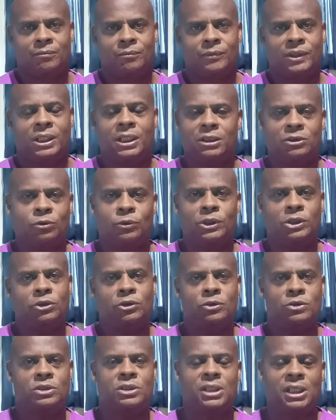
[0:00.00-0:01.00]
Because when
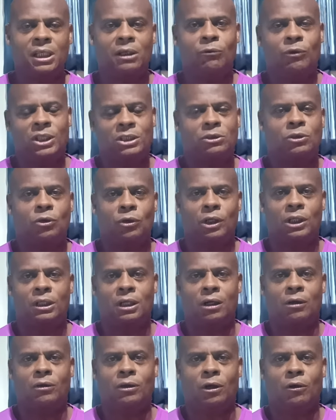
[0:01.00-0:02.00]
you see what's
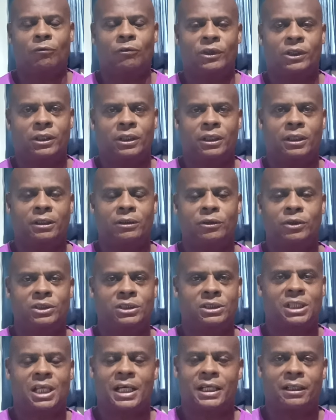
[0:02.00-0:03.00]
going on over here, you
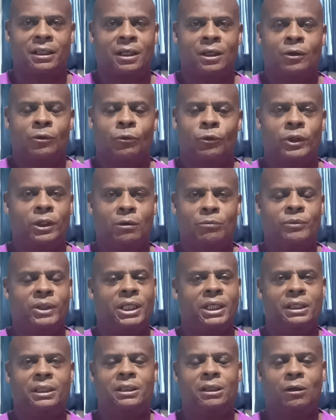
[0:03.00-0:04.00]
was like, real
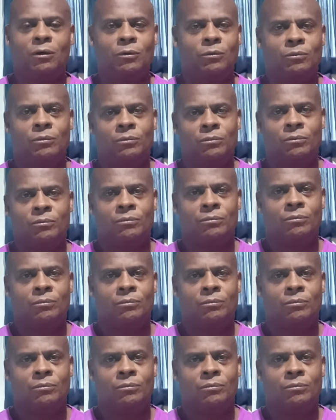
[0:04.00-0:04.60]
men don't